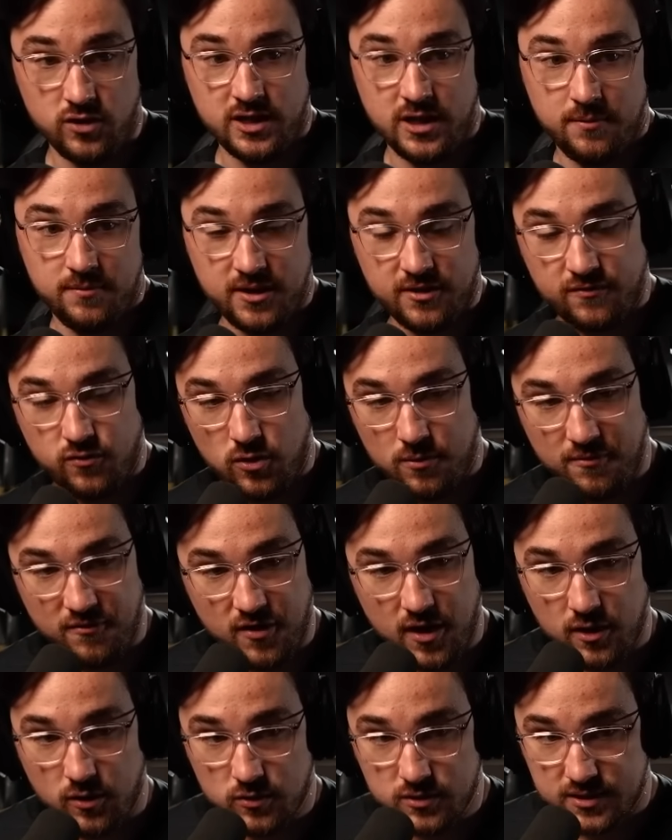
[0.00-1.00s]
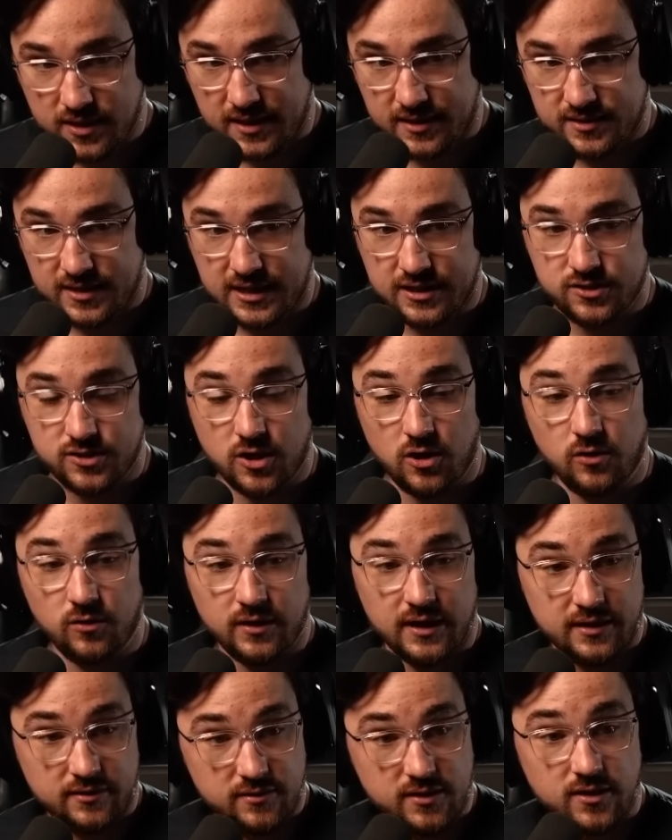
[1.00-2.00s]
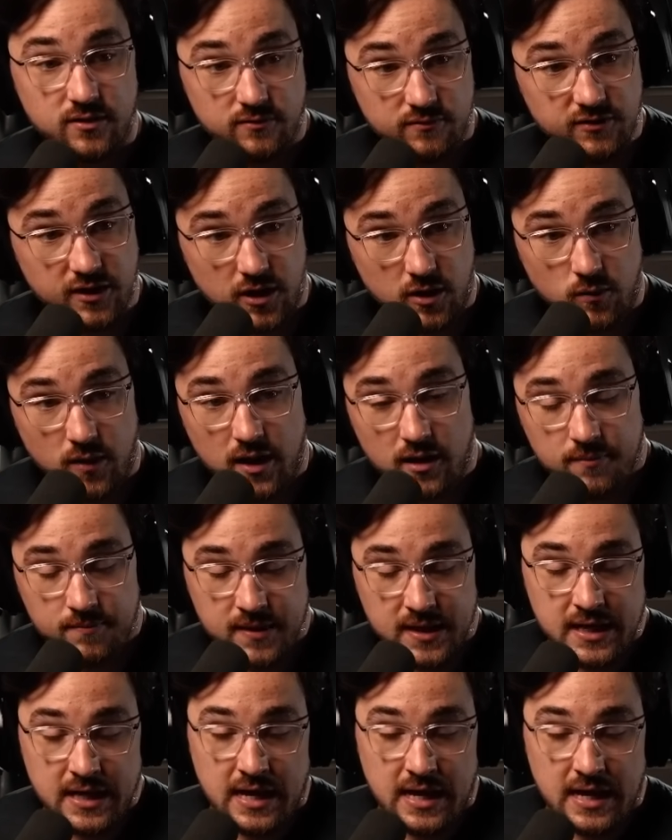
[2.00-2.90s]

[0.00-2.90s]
them in the form of Hogwarts Legacy. So it did very well.